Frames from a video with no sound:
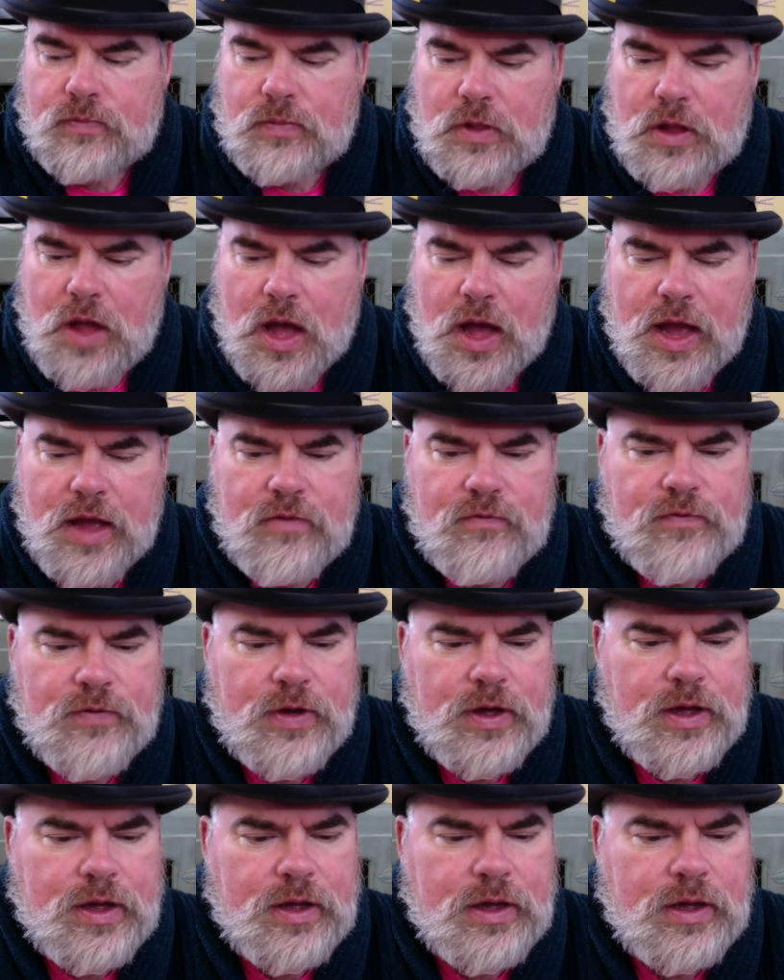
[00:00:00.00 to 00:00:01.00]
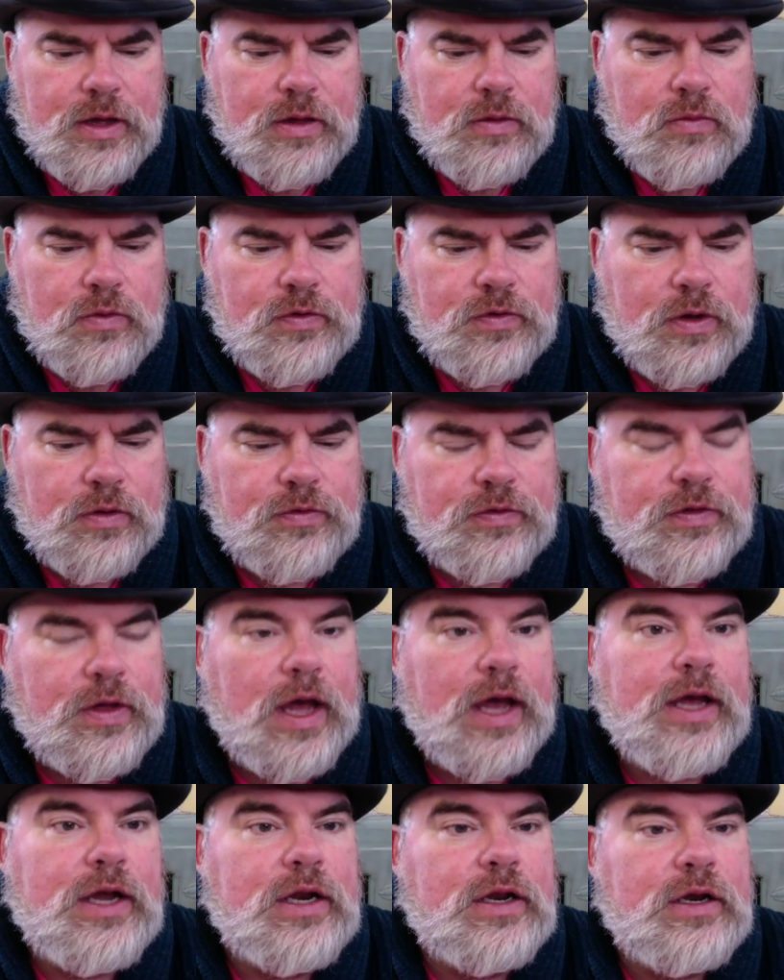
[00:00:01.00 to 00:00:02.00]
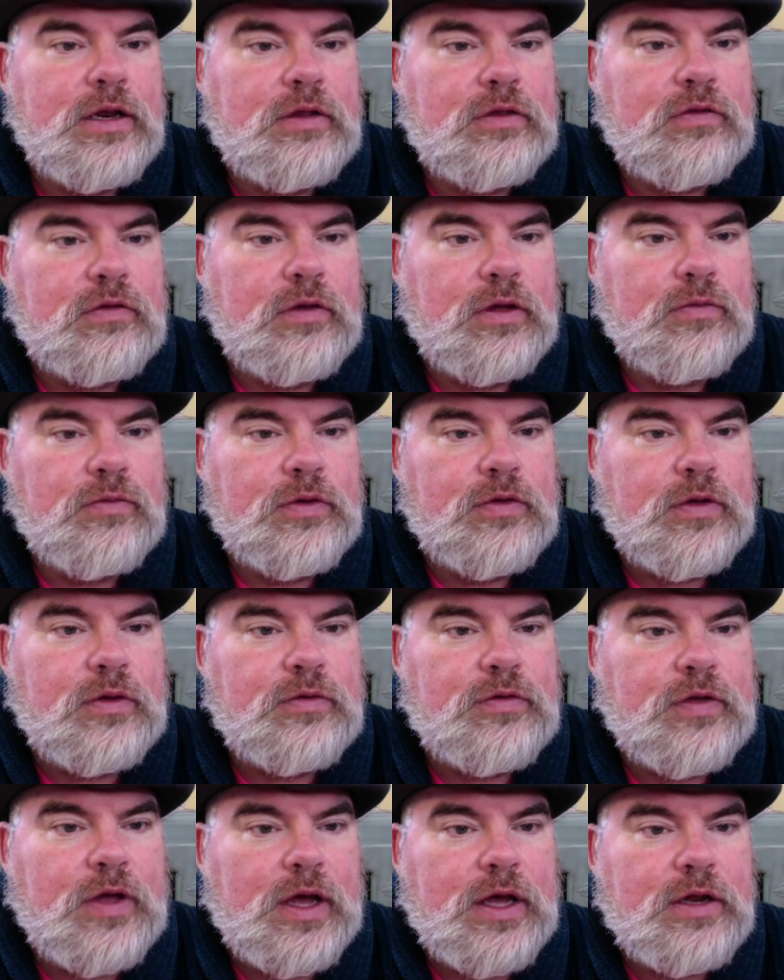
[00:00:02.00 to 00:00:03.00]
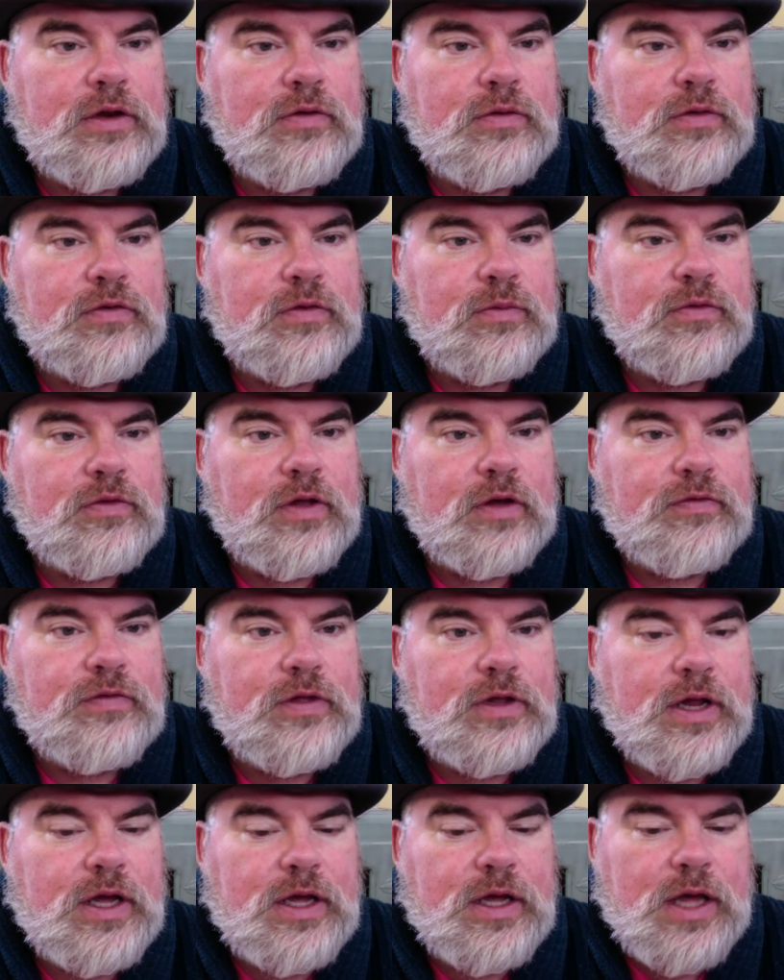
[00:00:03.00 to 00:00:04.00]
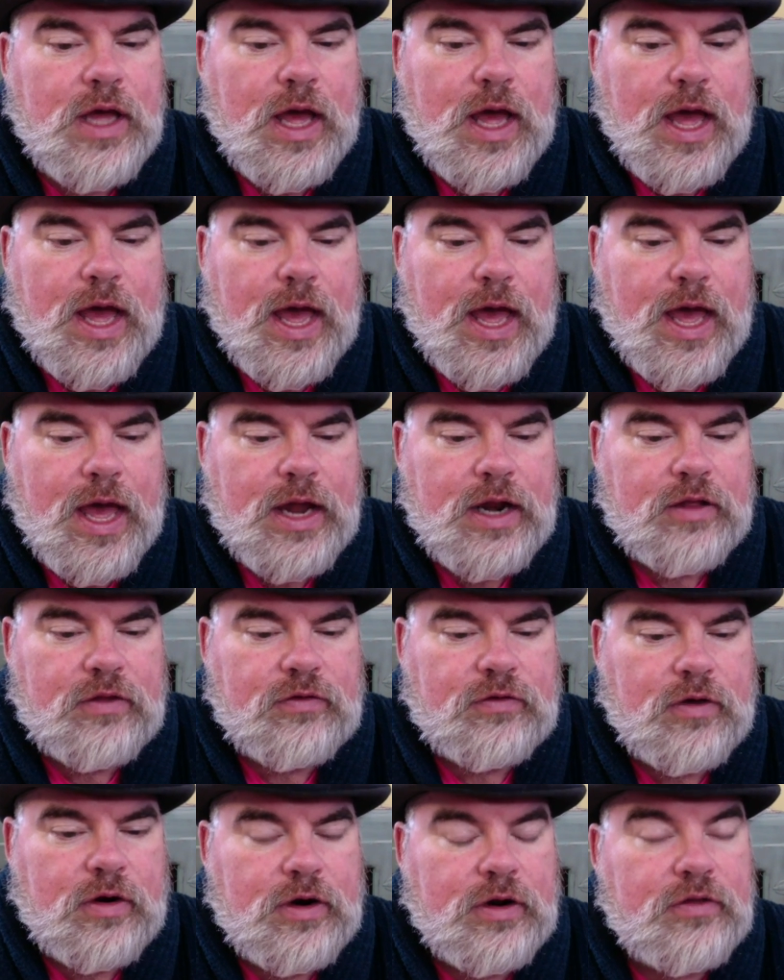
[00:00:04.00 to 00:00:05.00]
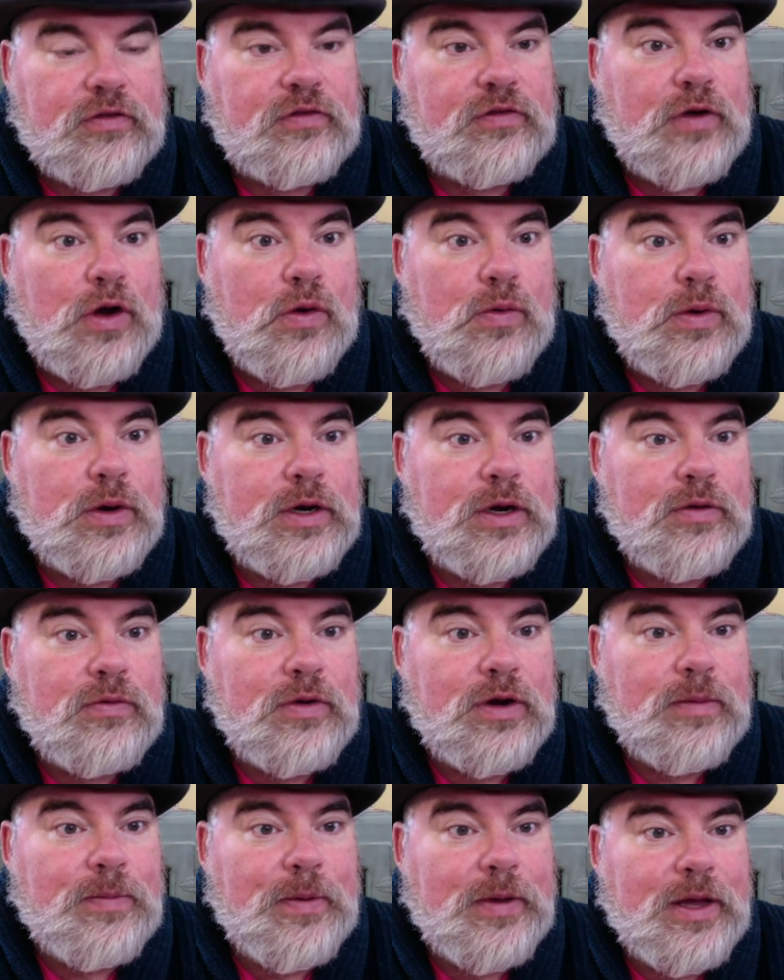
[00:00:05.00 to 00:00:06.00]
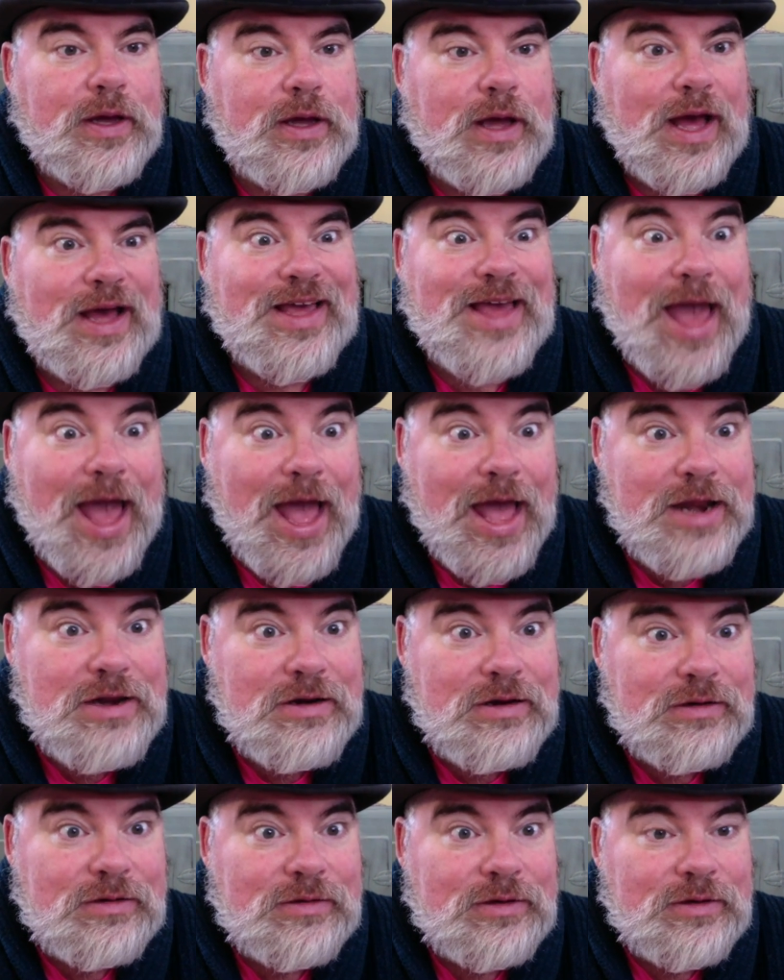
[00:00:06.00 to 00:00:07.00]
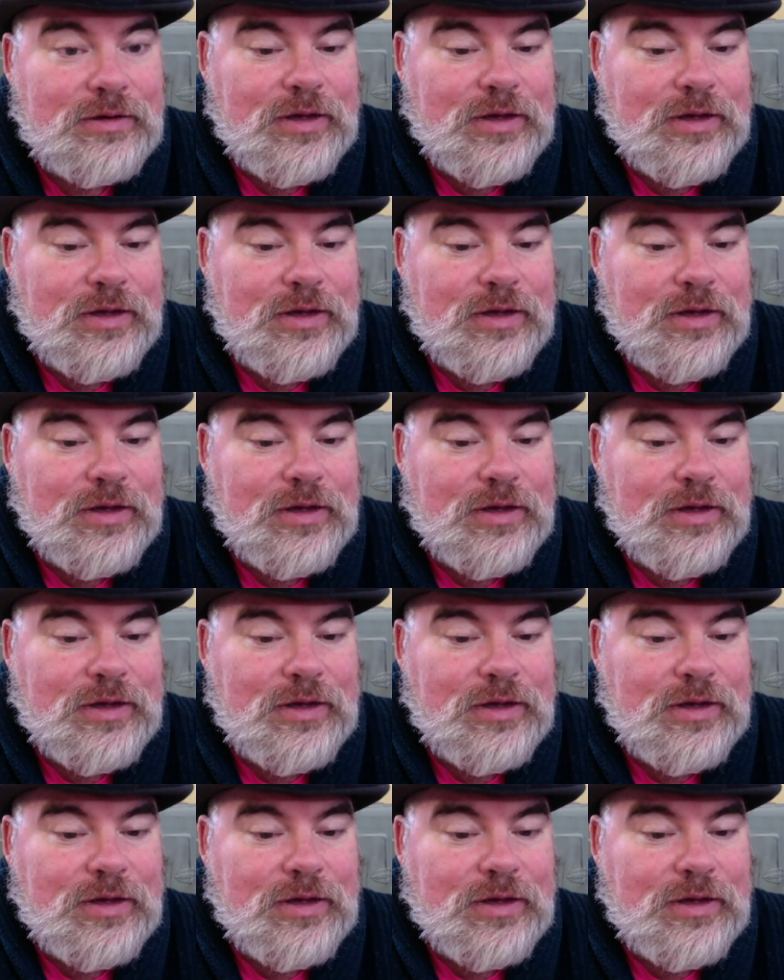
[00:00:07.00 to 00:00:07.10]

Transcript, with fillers: I've uh, was outside and it, it was outside doing some stuff today, and it started snowing in Winnipeg again.